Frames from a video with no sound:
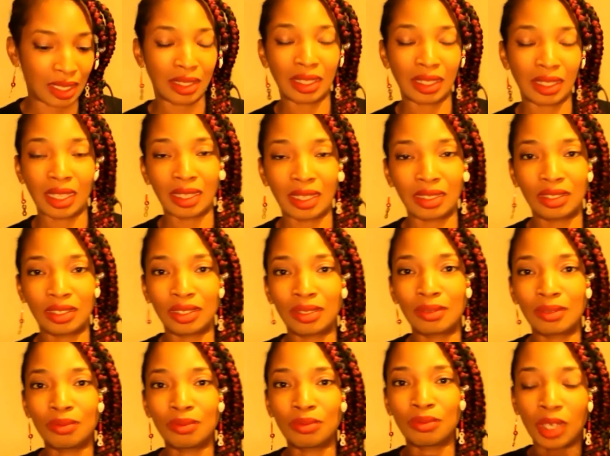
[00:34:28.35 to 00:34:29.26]
That's
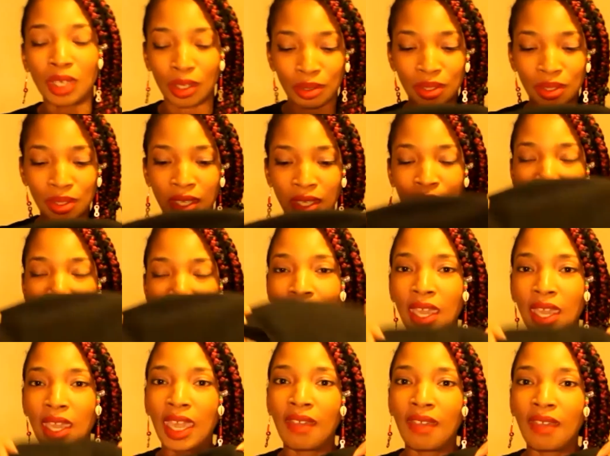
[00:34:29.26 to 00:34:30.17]
just gross. So
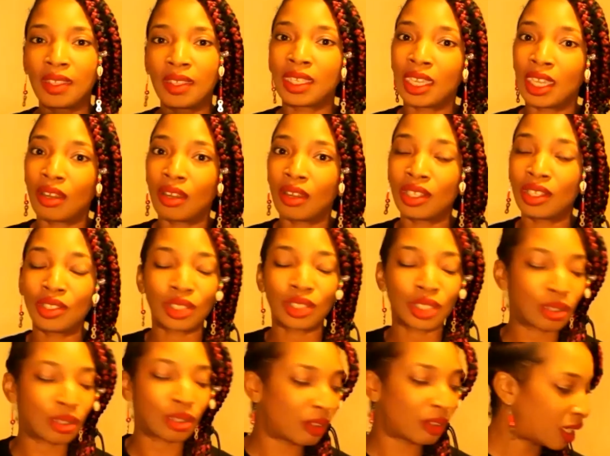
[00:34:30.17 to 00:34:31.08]
carrying
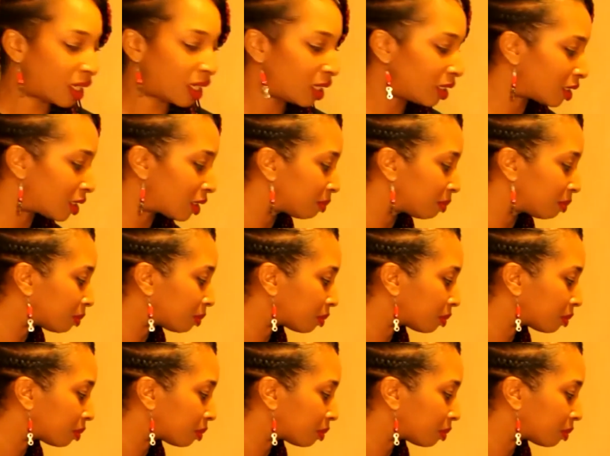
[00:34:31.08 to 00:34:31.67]
two of these,